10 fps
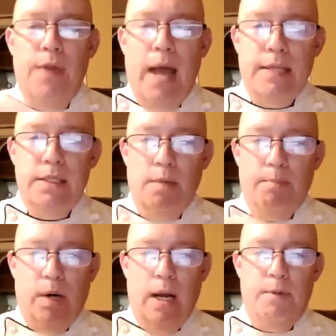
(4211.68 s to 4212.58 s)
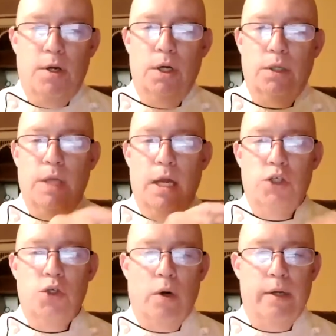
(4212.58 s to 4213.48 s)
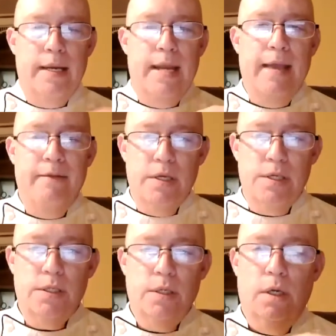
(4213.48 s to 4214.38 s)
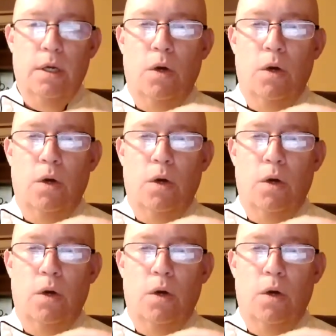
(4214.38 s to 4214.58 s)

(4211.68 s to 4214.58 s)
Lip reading: That's a prep cook that Jordan Davis